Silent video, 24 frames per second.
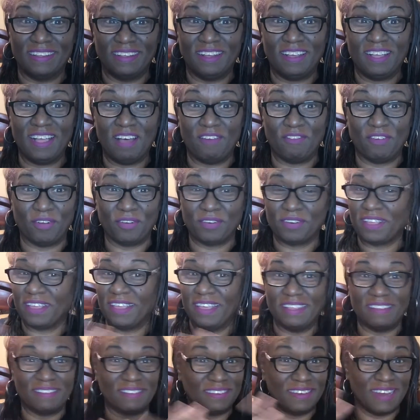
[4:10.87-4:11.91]
covered
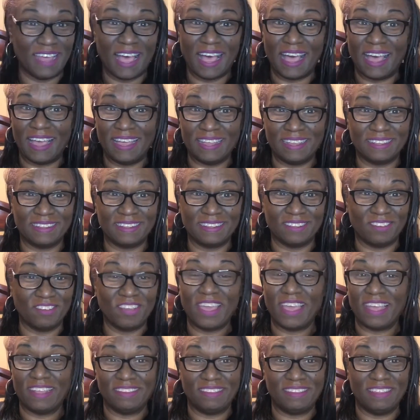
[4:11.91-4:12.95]
it's not you
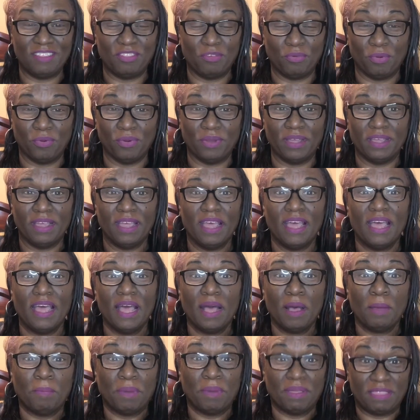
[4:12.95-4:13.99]
can't see through it
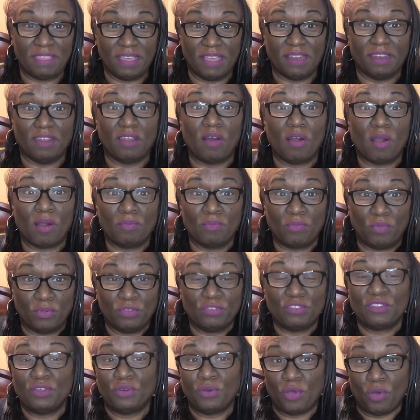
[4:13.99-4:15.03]
but the alarm will
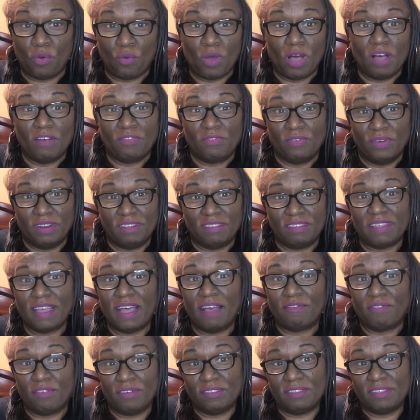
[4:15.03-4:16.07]
still go off when it's time
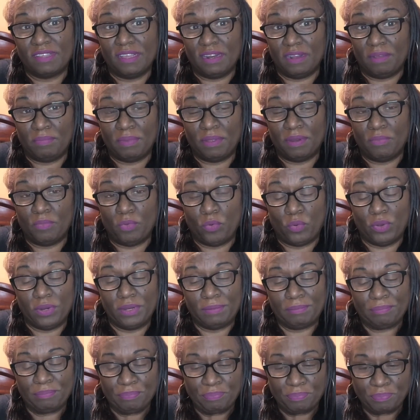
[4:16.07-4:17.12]
for us to get up in the morning
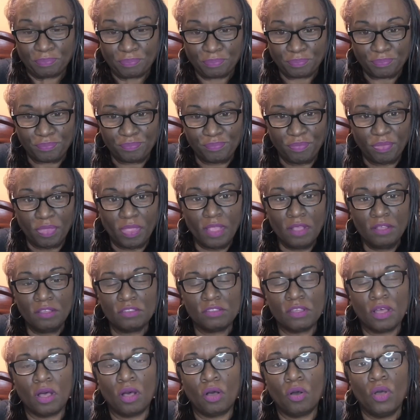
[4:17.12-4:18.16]

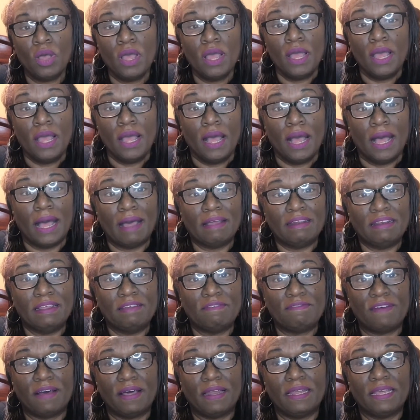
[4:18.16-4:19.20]
so I did
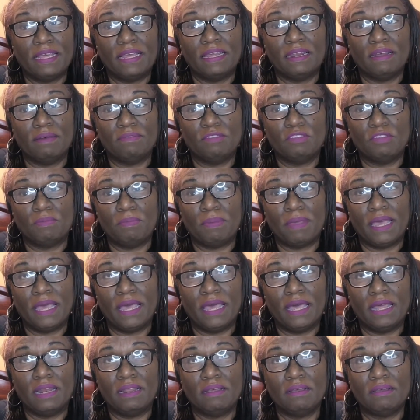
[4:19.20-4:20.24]
finally get up to
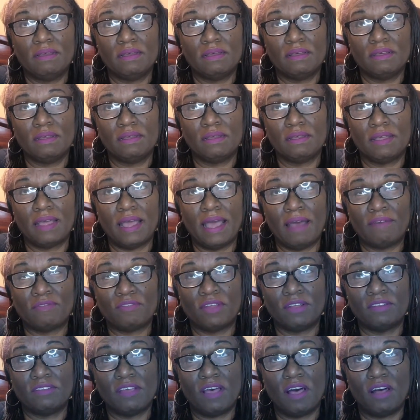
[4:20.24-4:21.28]
bed after
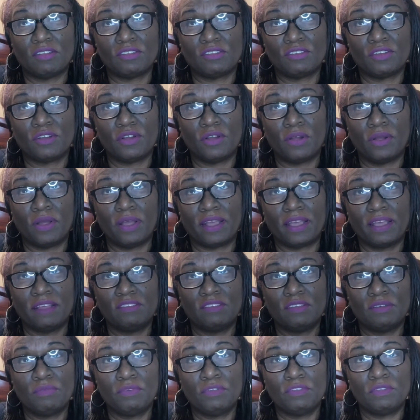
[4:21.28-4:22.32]
I talked to her. I guess
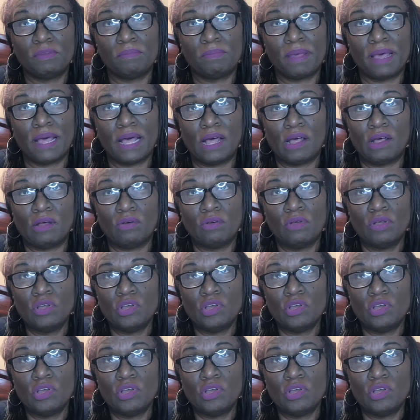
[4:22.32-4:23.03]
it was about